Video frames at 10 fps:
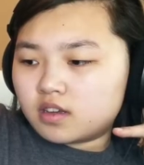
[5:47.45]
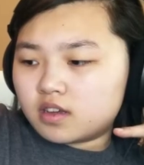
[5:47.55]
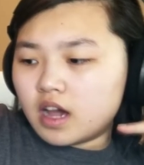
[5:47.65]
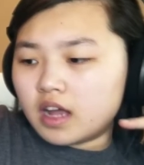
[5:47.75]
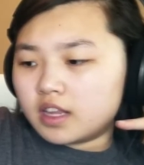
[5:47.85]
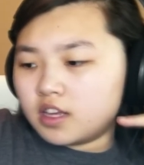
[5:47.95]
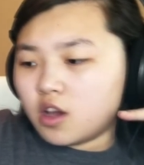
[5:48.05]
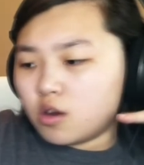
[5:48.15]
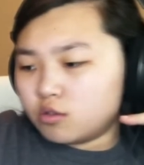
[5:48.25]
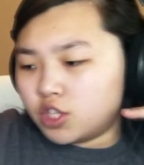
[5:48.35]
Golly
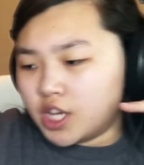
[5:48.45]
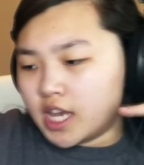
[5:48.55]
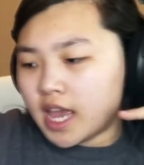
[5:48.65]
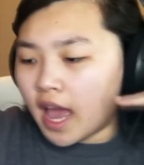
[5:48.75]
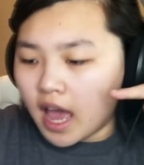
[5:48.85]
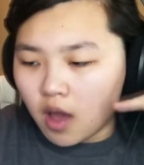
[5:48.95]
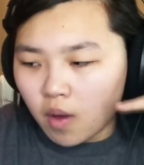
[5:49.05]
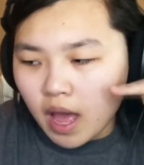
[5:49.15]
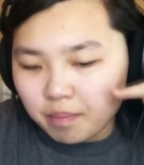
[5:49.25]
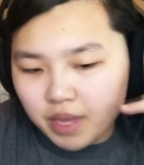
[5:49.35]
oh gee, how
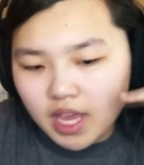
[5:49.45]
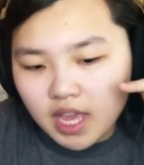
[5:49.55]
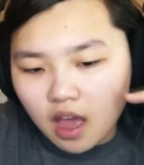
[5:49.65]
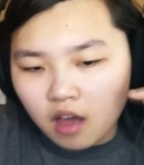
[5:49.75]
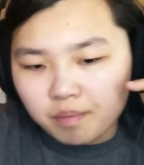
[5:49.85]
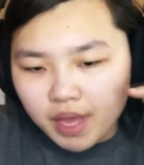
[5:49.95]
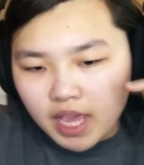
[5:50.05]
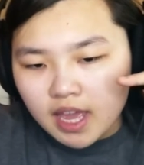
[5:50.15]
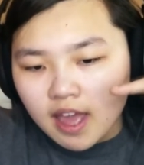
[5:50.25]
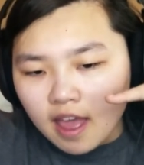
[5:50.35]
happy I'll
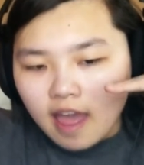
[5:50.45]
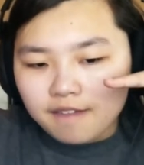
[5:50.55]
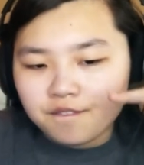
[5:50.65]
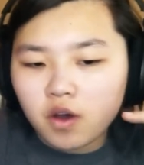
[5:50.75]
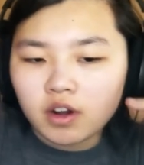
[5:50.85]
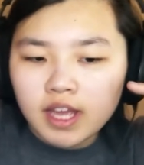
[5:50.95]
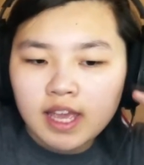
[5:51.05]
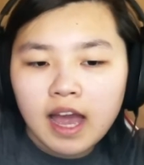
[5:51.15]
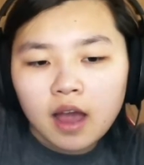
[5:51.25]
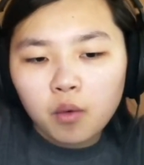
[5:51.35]
be if
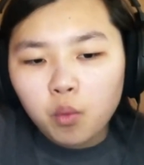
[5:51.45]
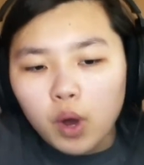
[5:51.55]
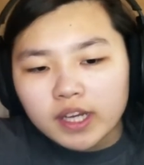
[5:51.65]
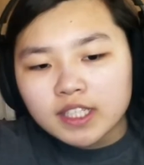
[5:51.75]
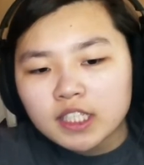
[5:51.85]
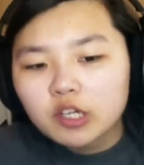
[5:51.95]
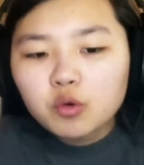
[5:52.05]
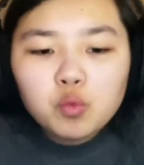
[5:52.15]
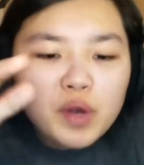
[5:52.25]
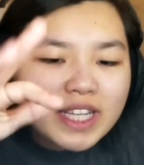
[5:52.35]
only I was a
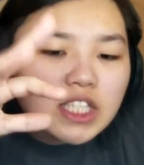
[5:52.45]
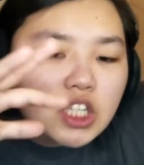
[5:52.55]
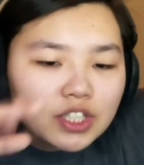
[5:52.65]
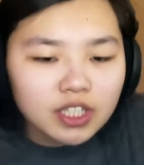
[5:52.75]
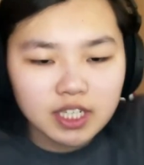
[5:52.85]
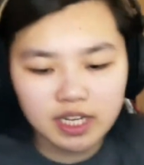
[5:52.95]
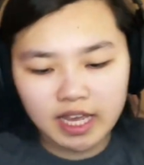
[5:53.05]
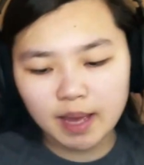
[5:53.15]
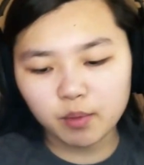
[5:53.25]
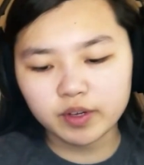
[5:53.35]
wizard. I
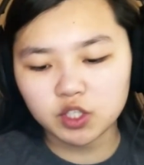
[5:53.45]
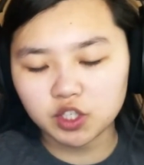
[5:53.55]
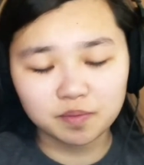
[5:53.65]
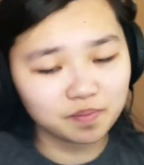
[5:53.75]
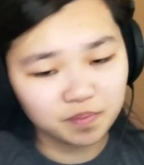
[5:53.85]
am a wizard.